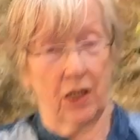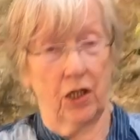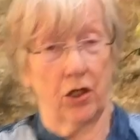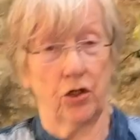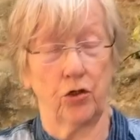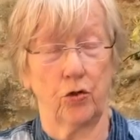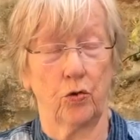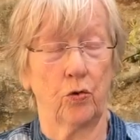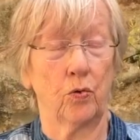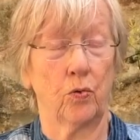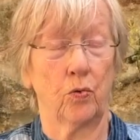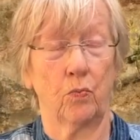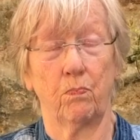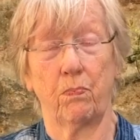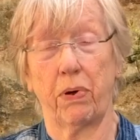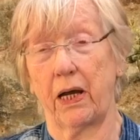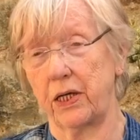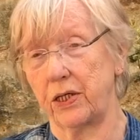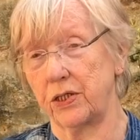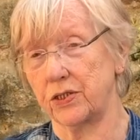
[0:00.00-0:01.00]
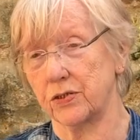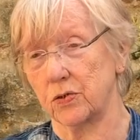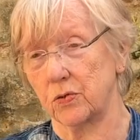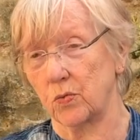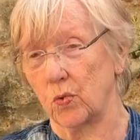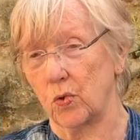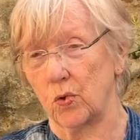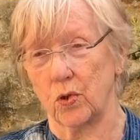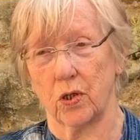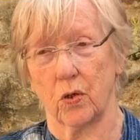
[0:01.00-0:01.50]
You pace and
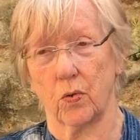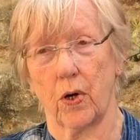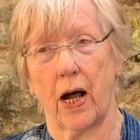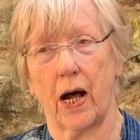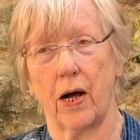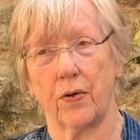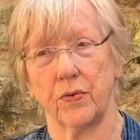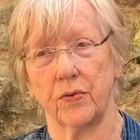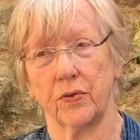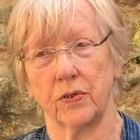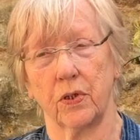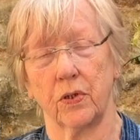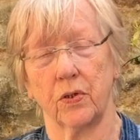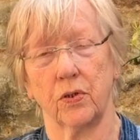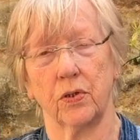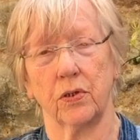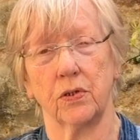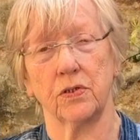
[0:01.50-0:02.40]
walk around and